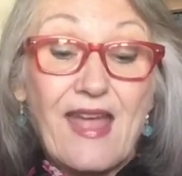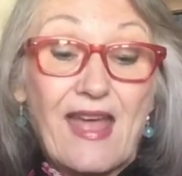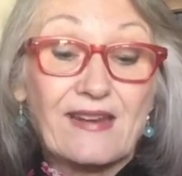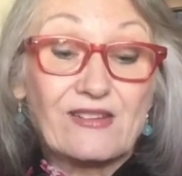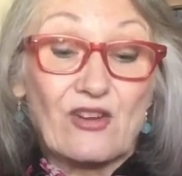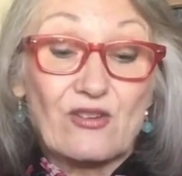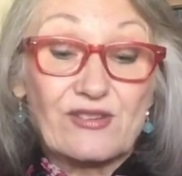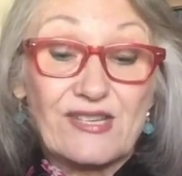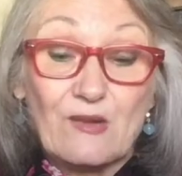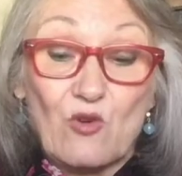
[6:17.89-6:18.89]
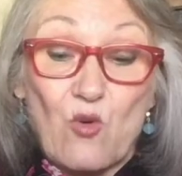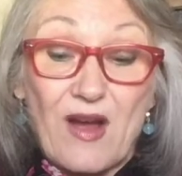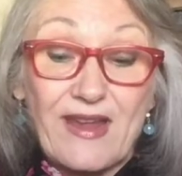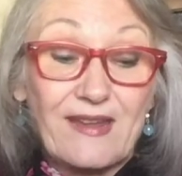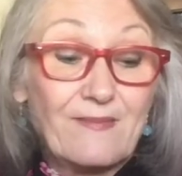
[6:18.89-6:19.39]
and as all seemed
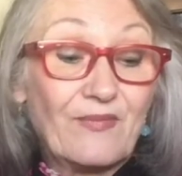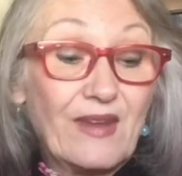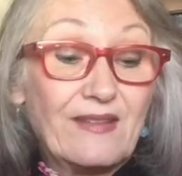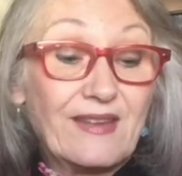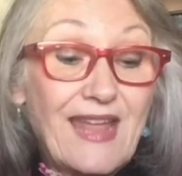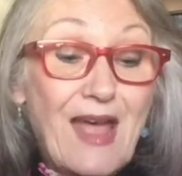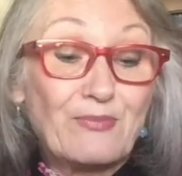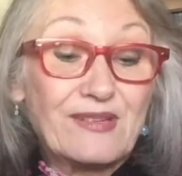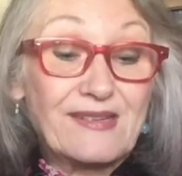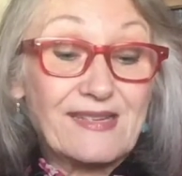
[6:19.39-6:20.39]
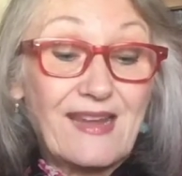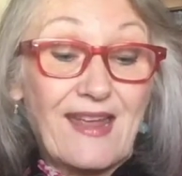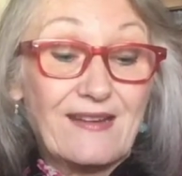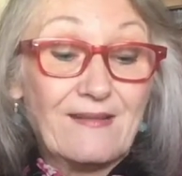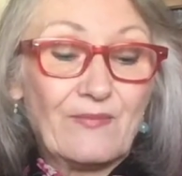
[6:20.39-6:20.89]
quiet, the captain
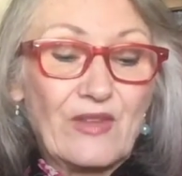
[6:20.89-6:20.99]
said,